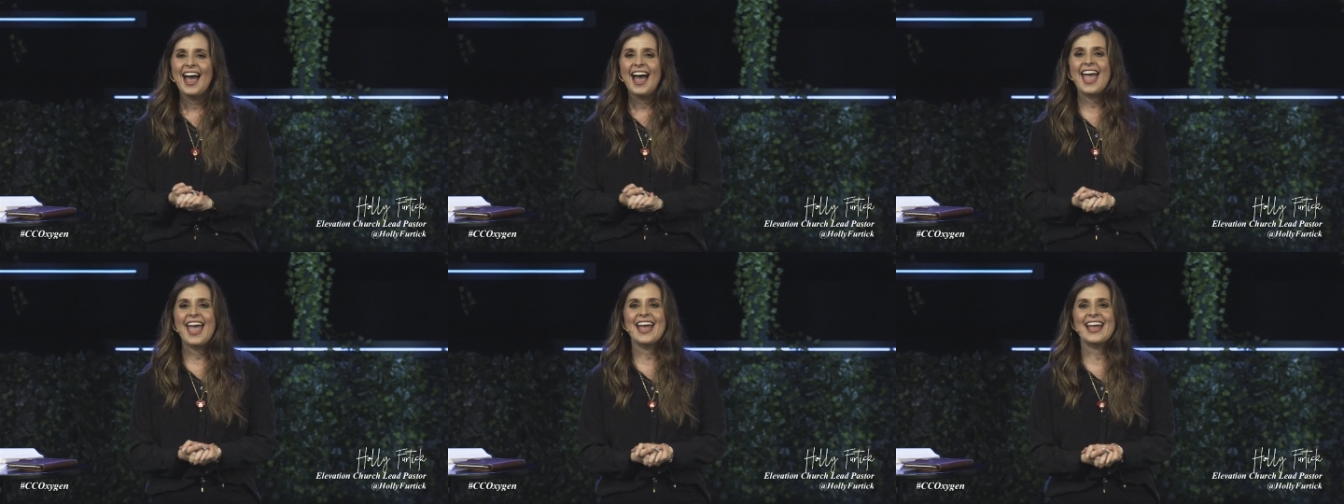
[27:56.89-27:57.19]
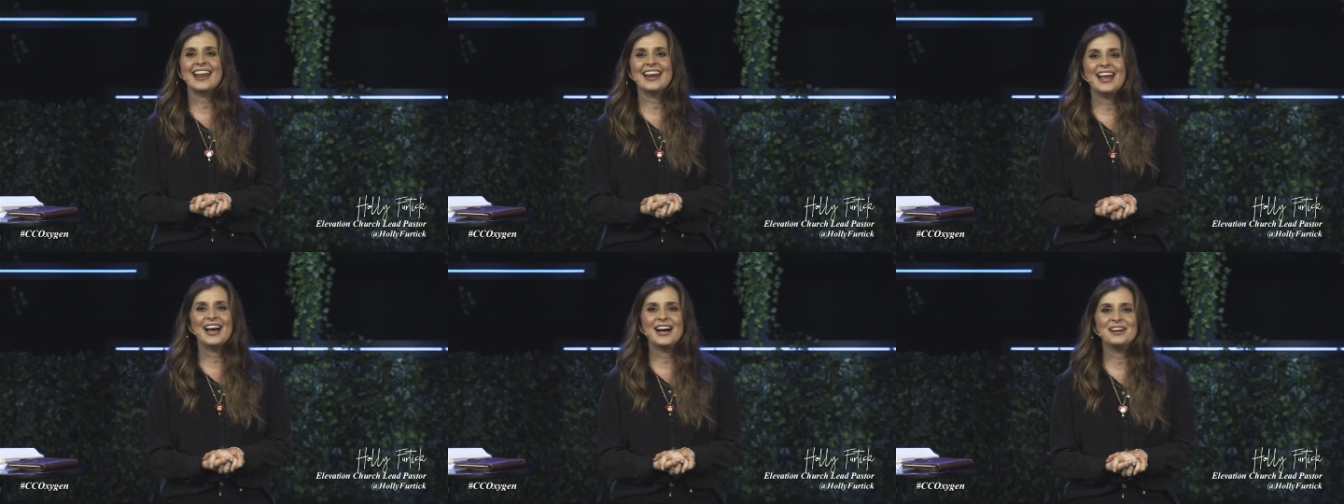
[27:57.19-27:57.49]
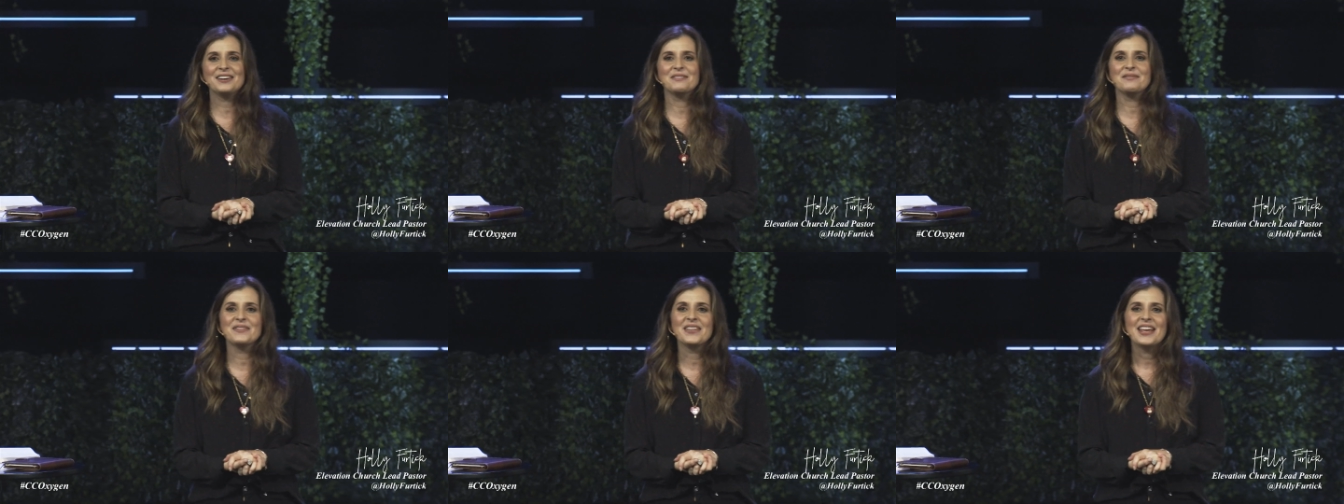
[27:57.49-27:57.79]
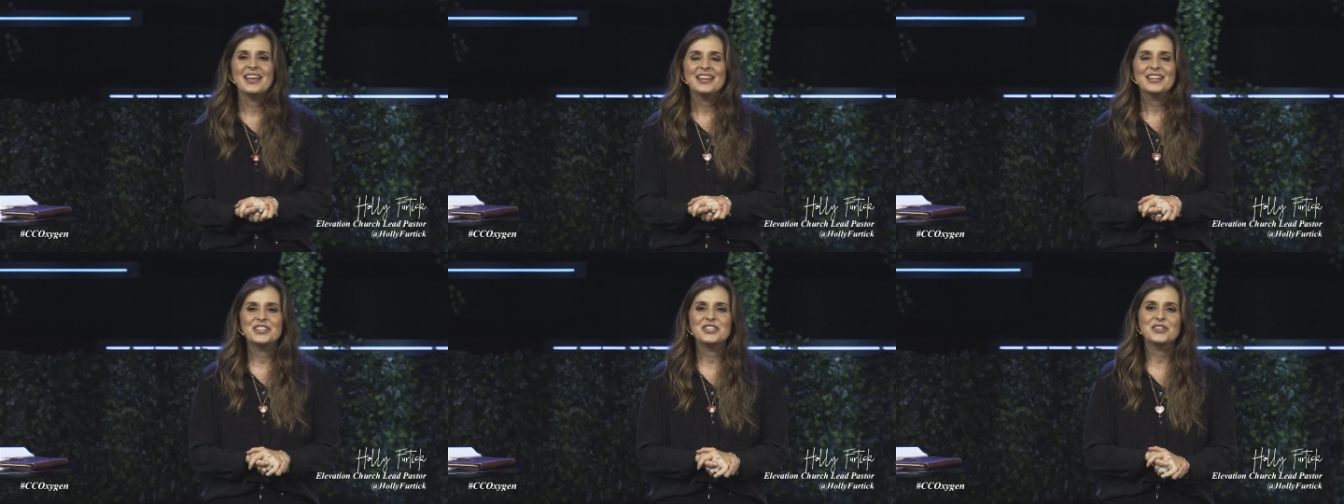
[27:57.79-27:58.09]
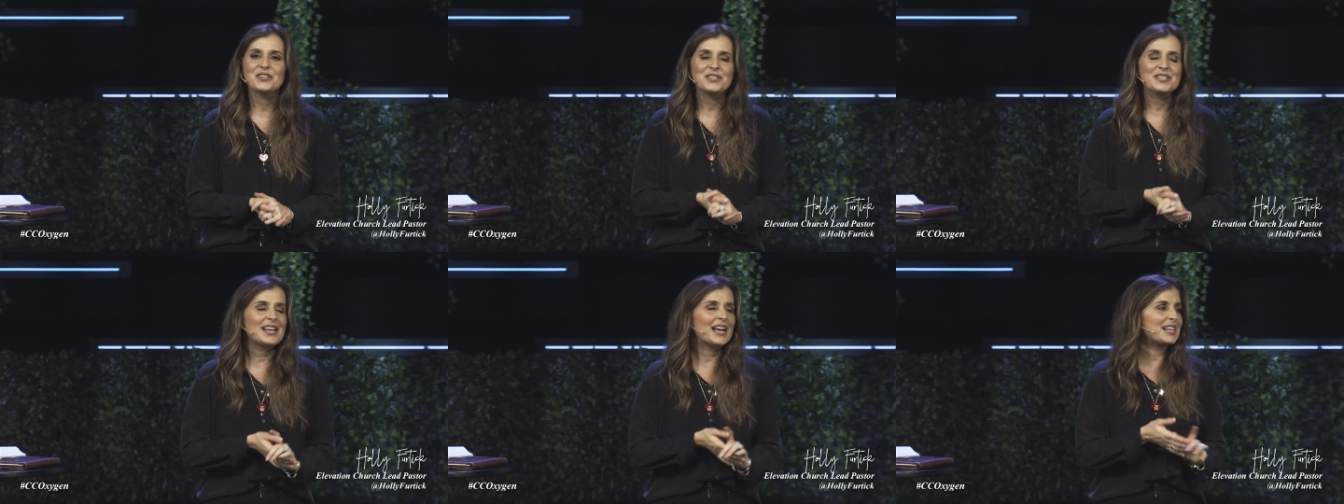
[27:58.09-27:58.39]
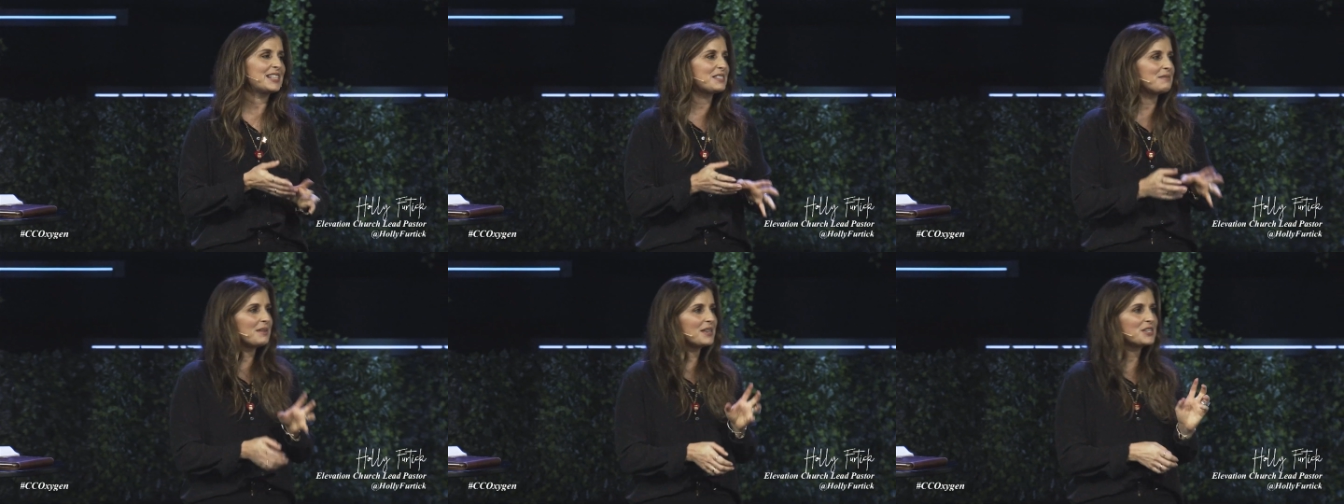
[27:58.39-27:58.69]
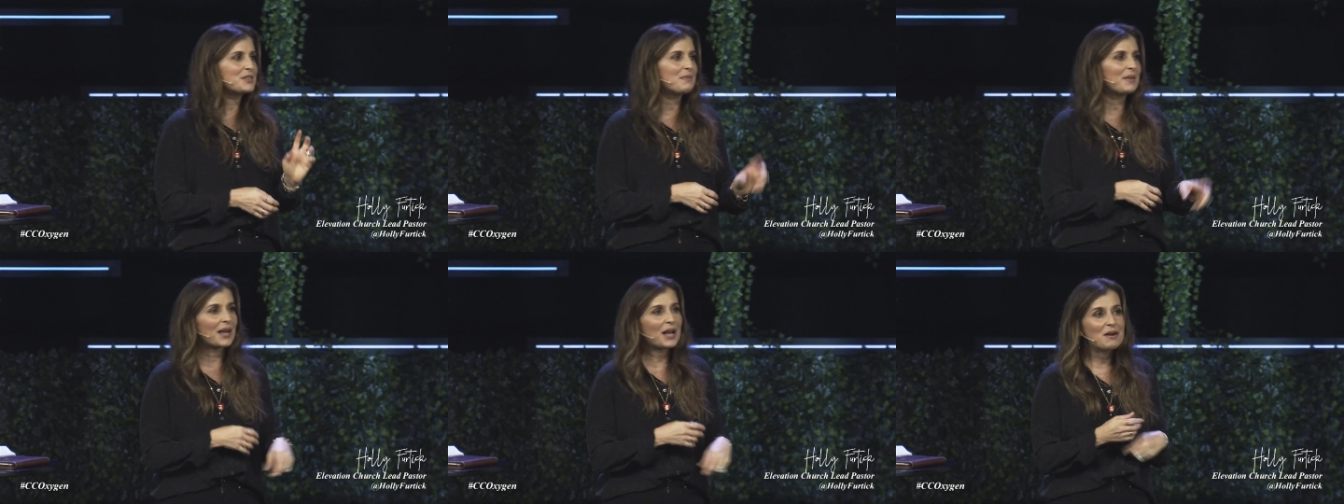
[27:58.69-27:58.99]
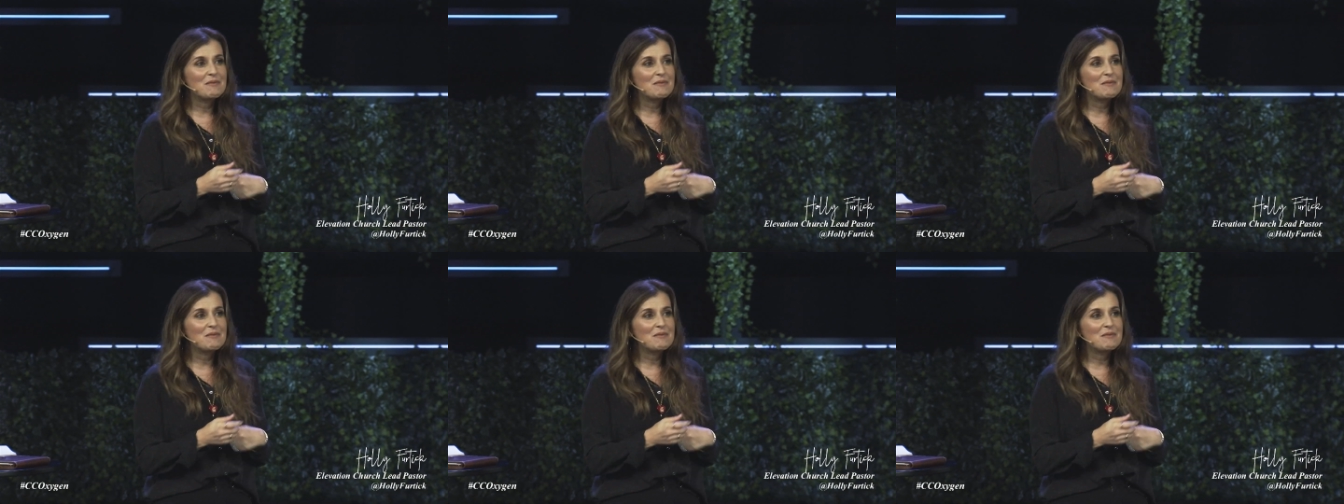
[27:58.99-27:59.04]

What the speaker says: And she'll text me and she'll be like,